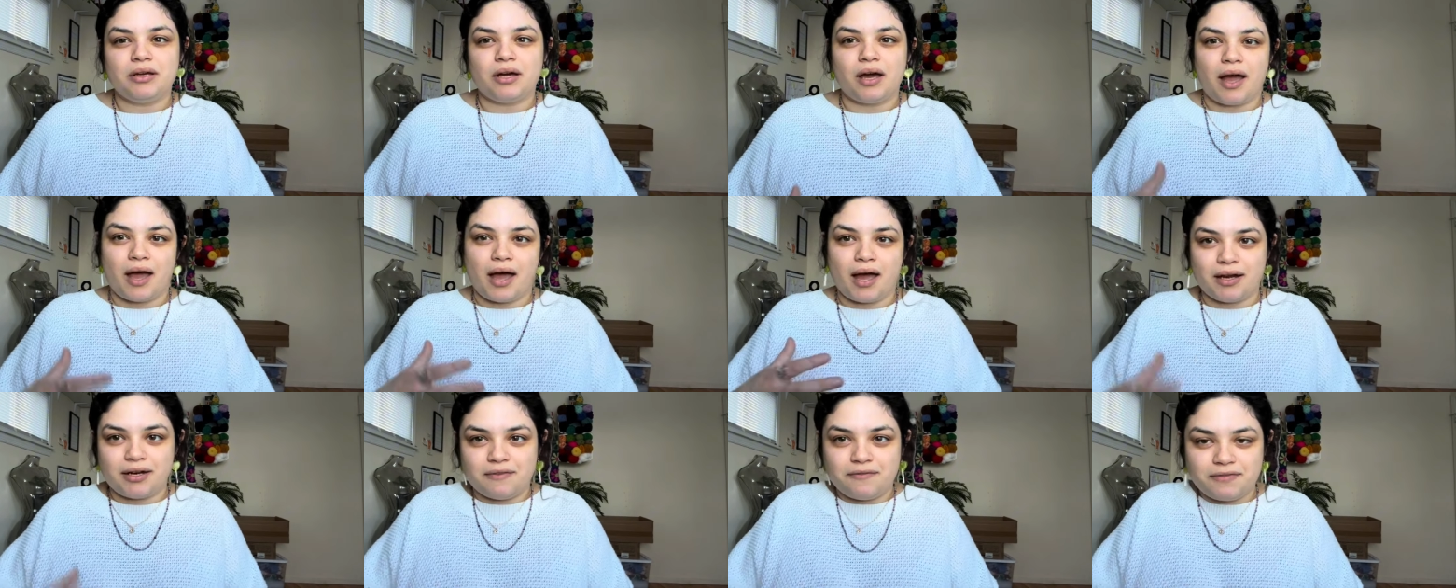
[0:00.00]

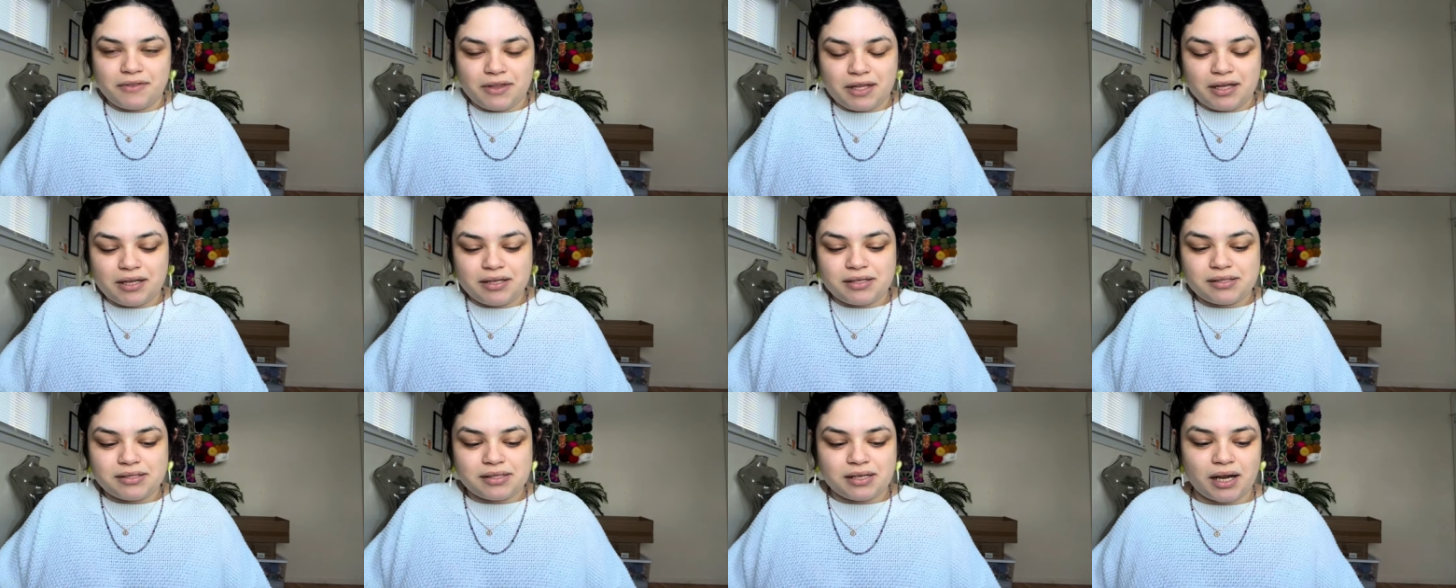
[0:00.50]
ahead of
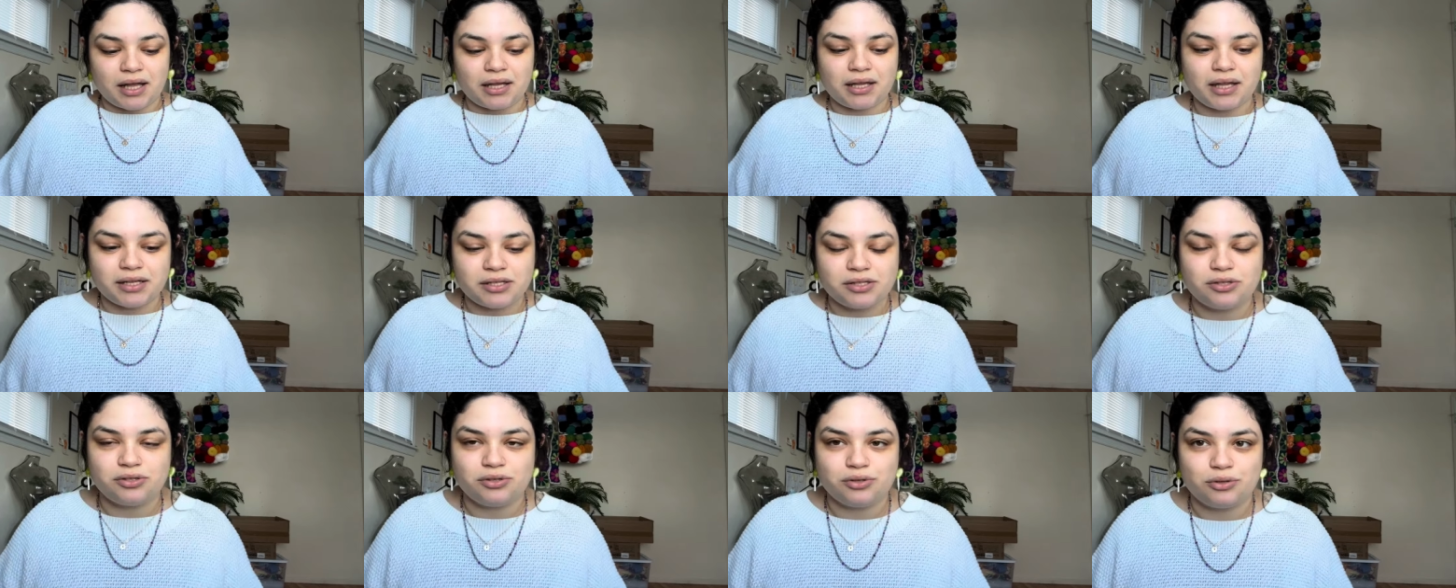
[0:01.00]
things and i
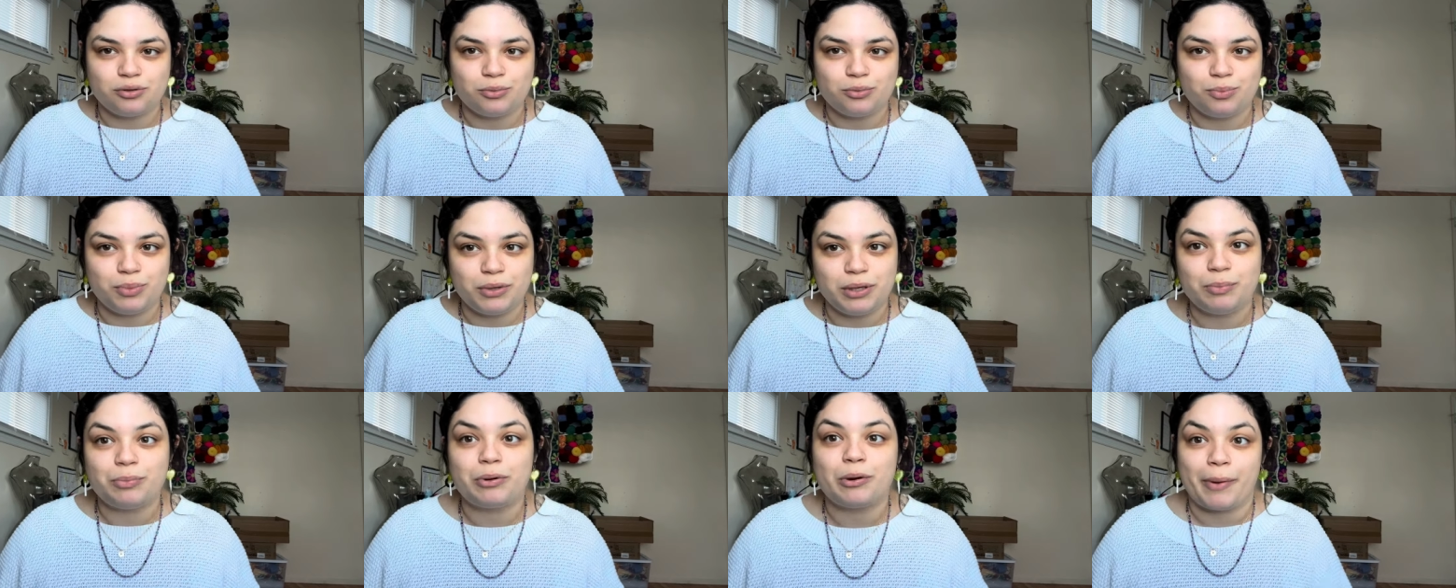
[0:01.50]
like to
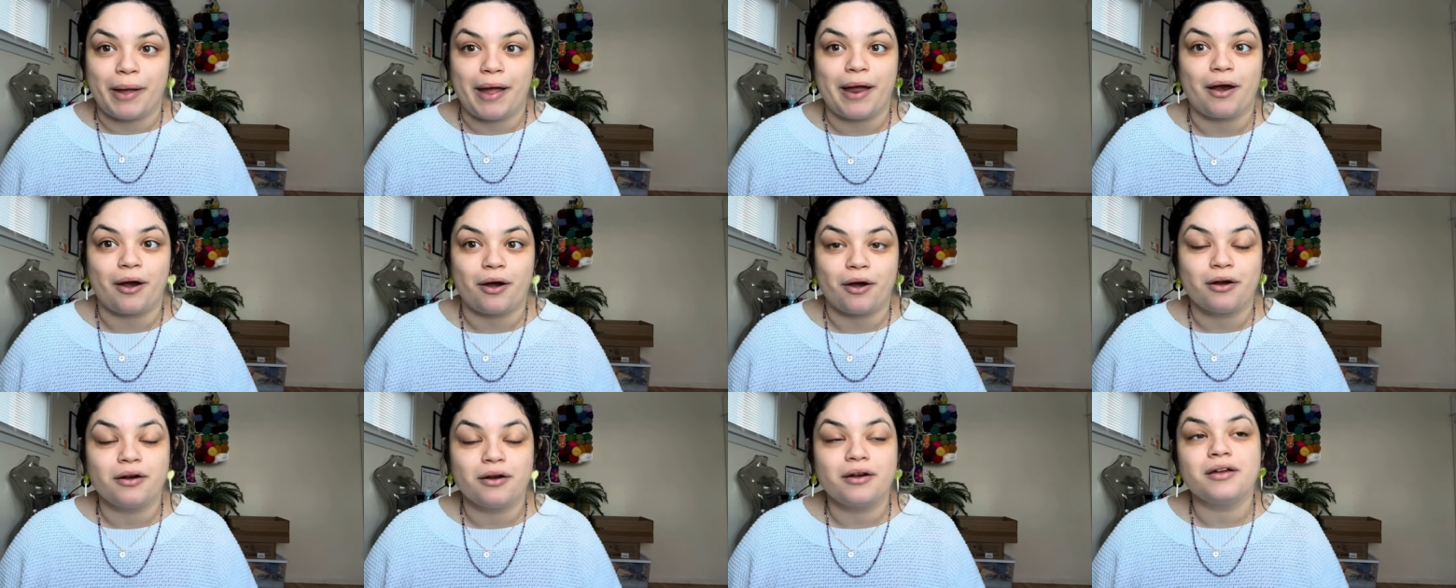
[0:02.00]
be
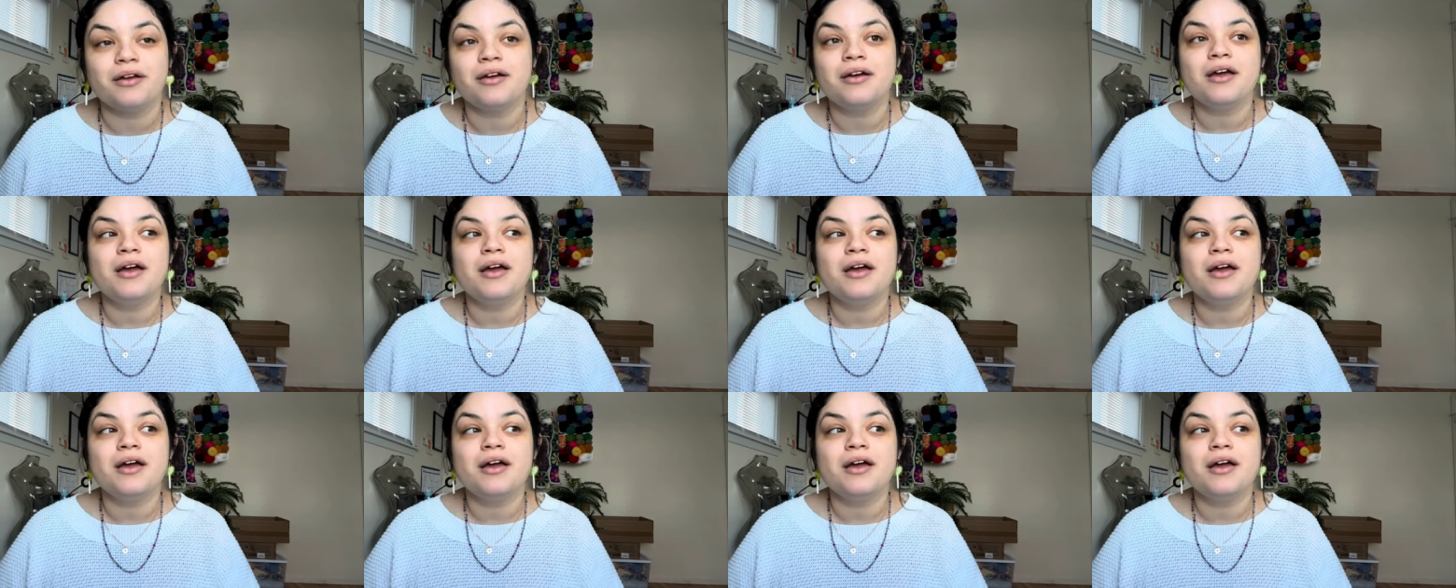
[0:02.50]
prepared